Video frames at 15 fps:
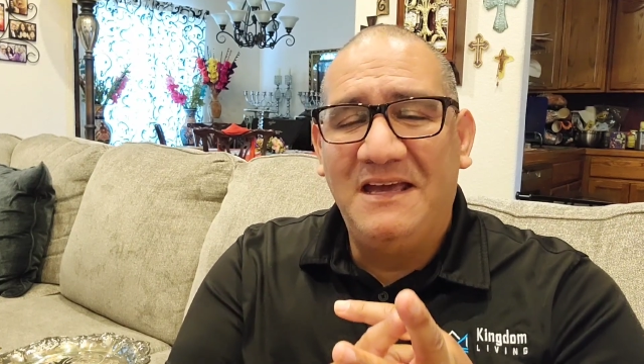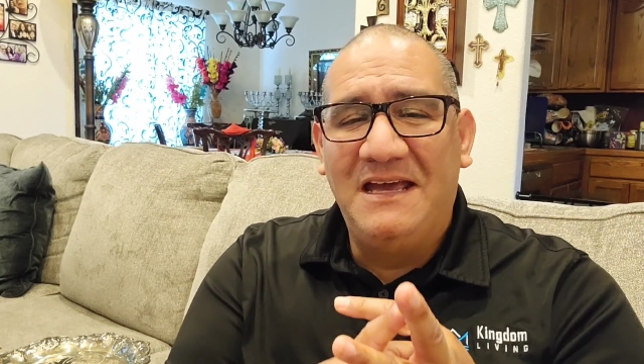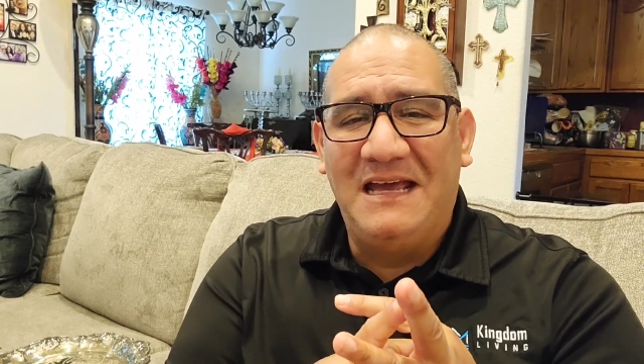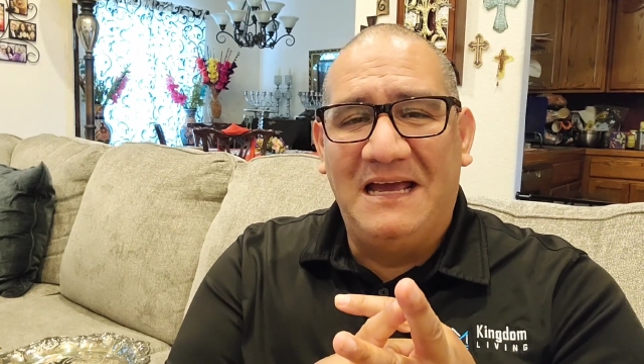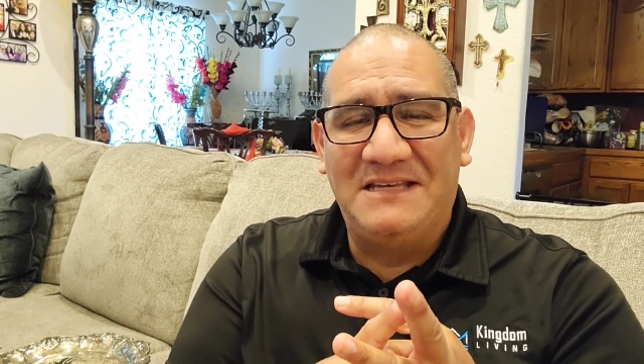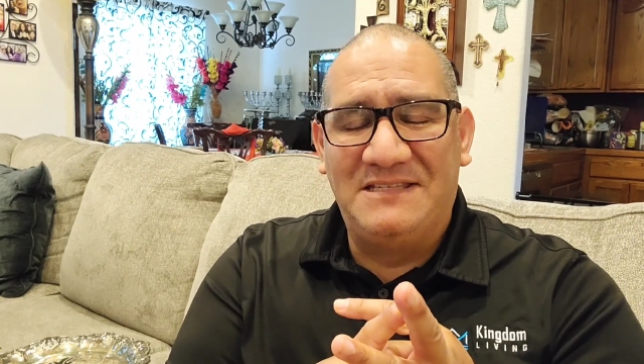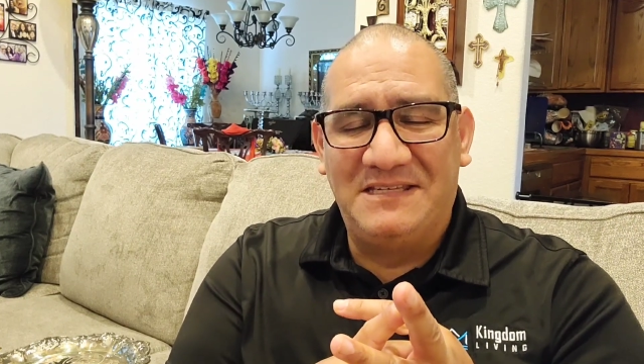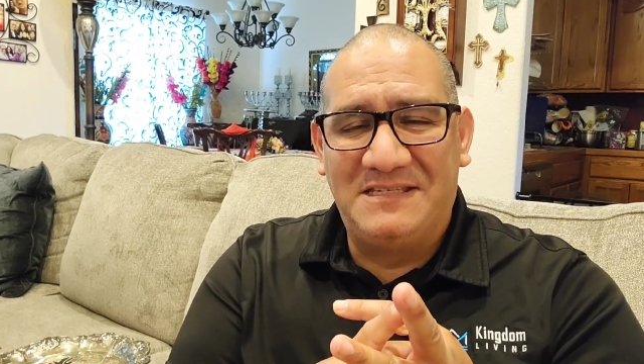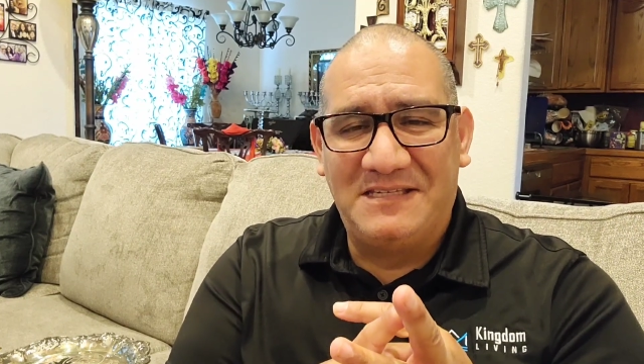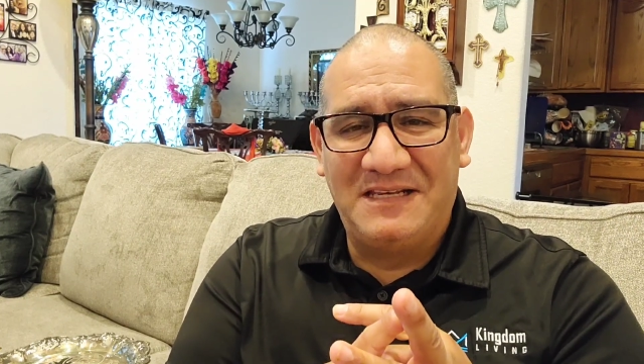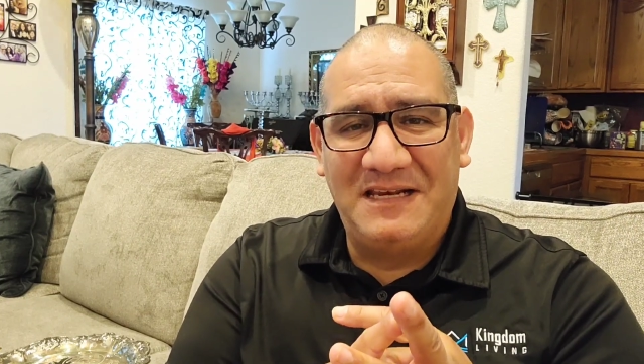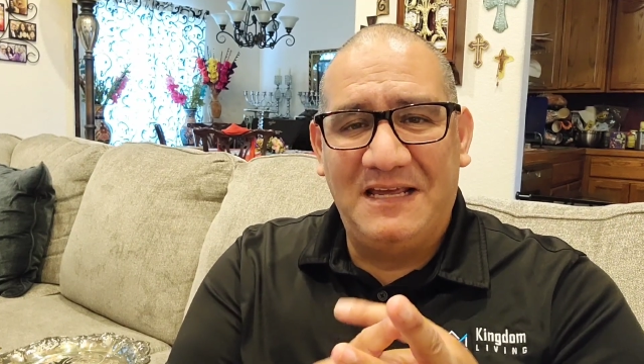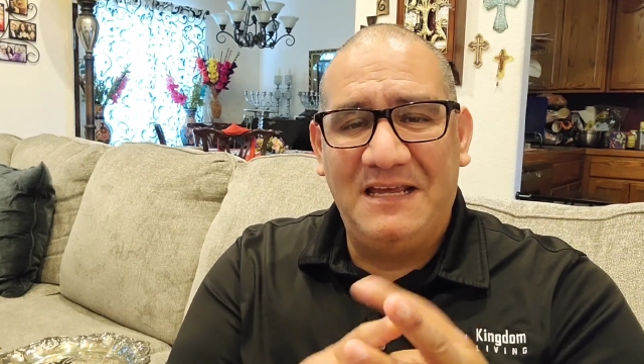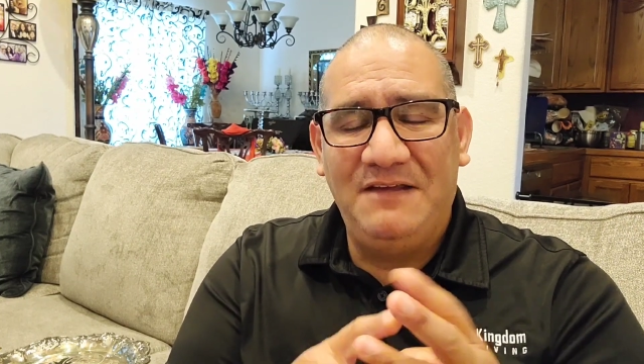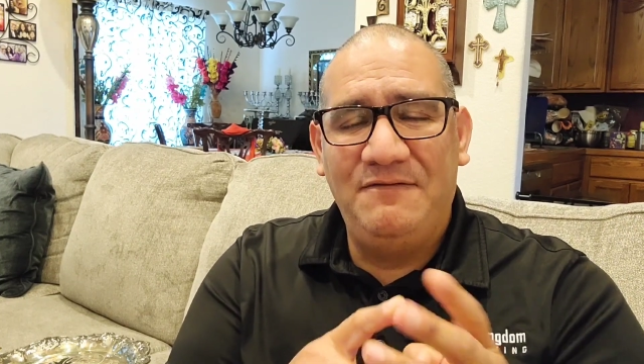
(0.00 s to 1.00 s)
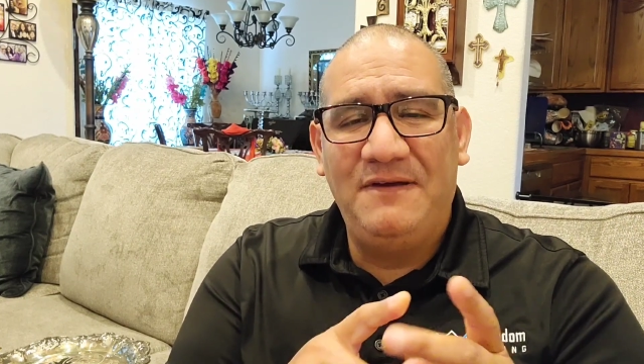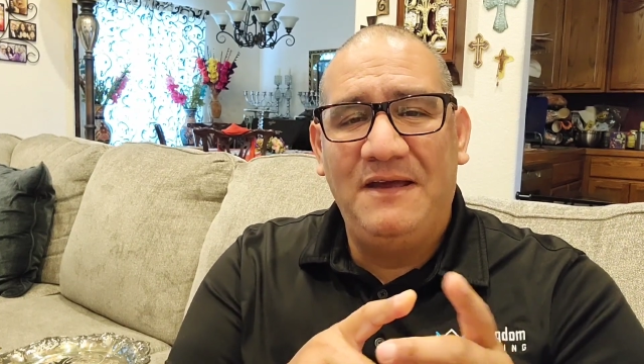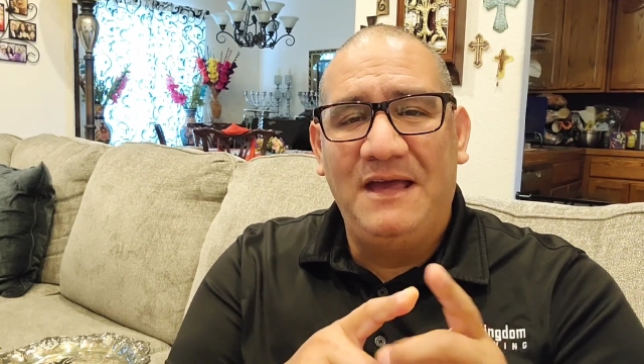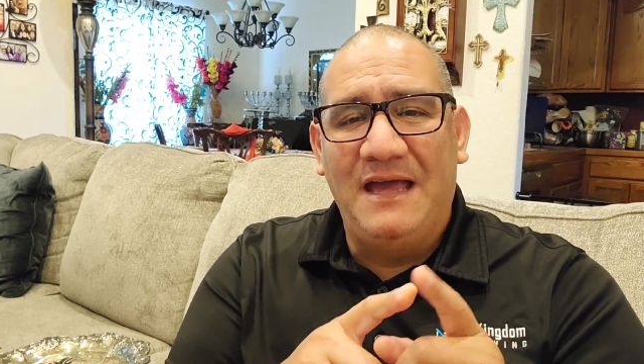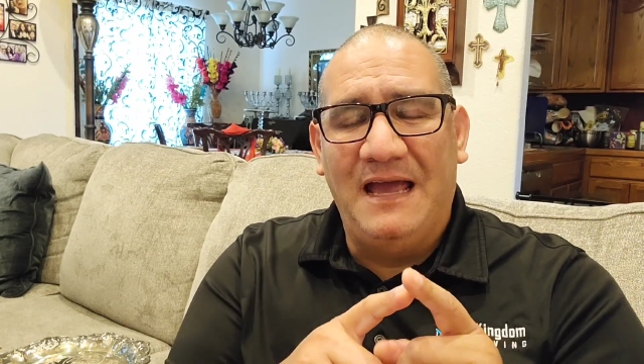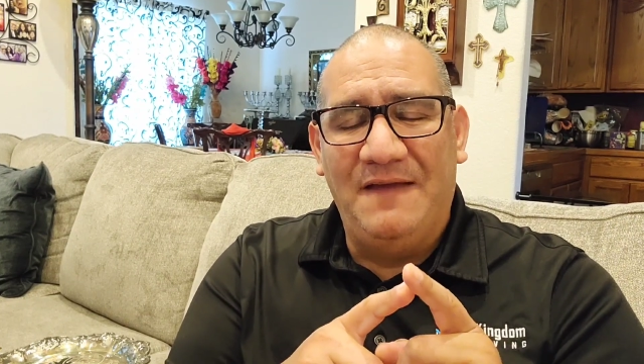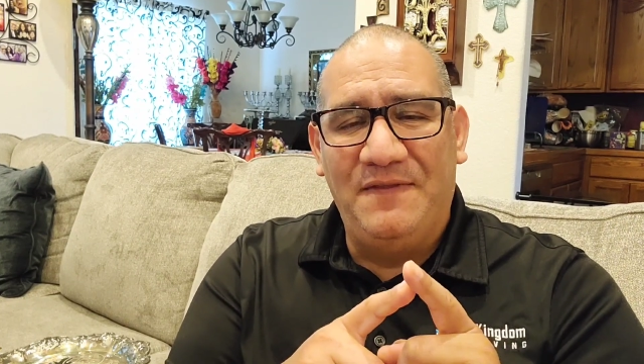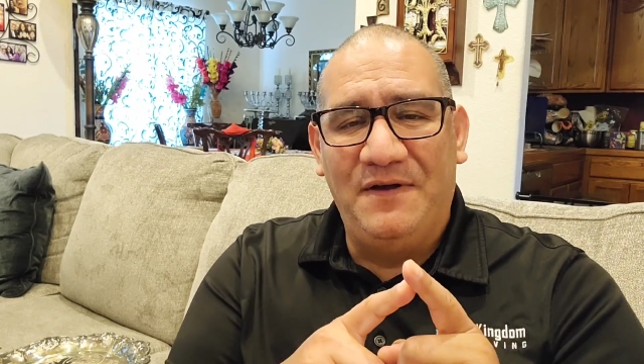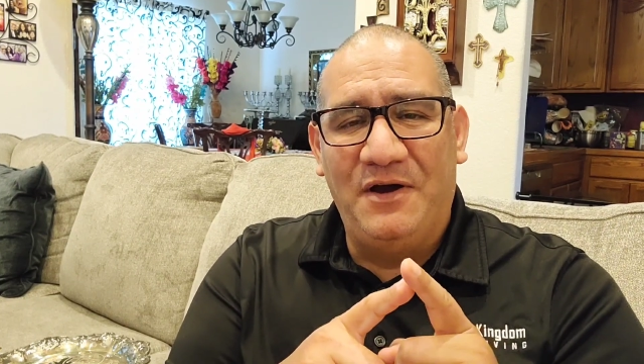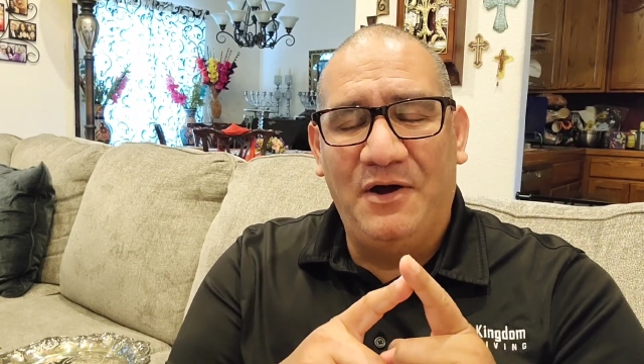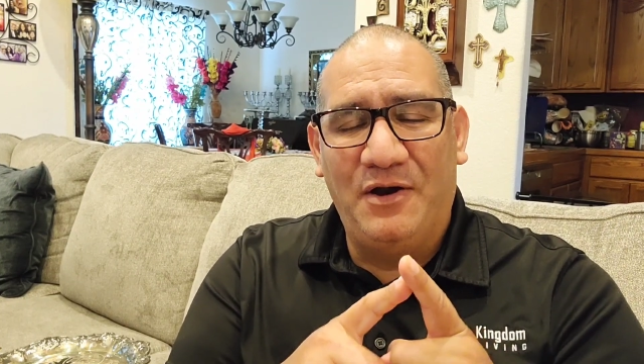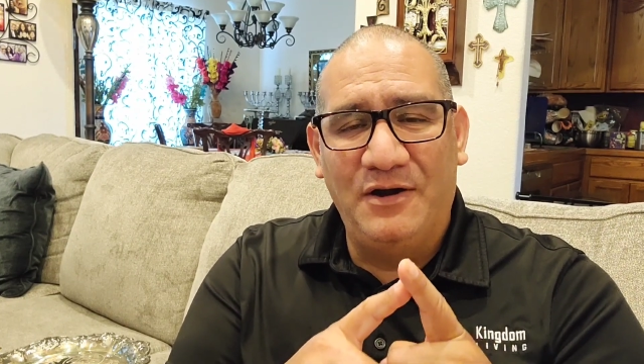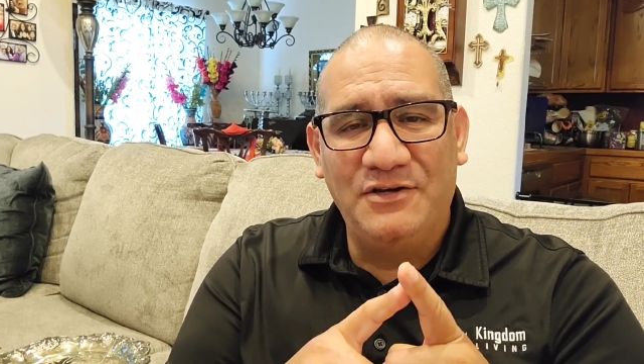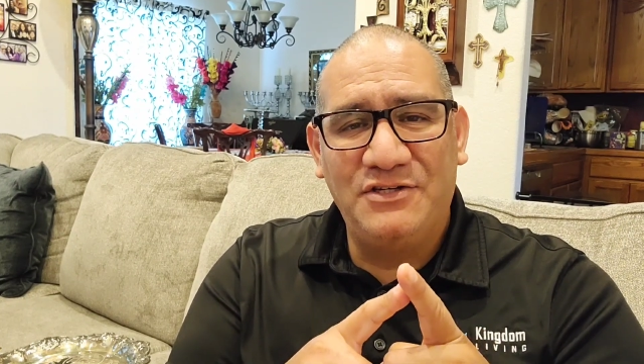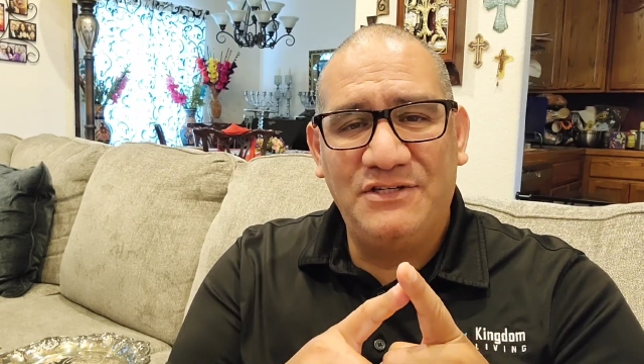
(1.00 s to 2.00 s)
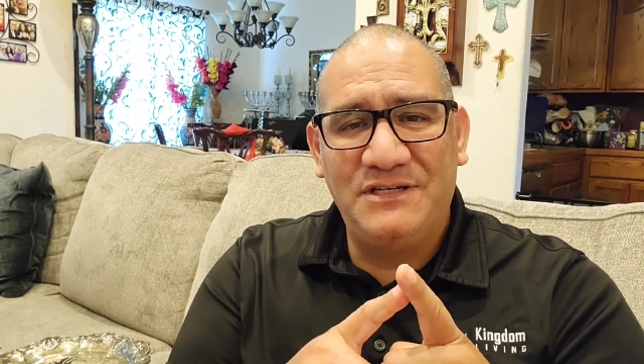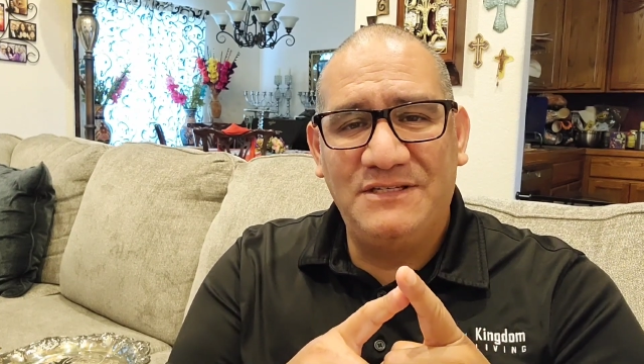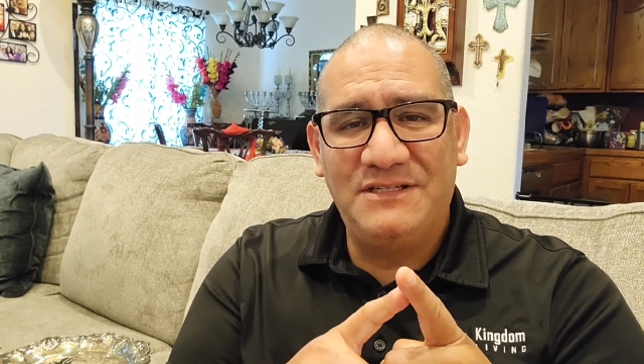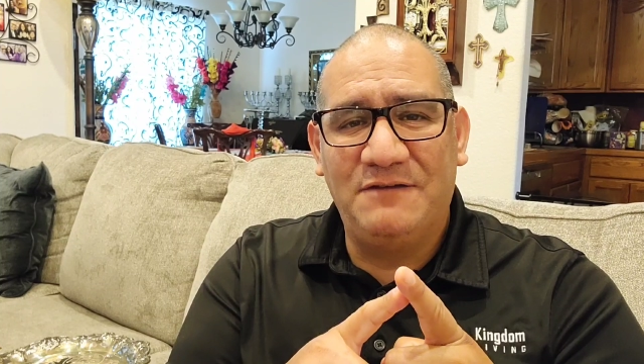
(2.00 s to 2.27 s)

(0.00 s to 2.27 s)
as a slave, and the harshness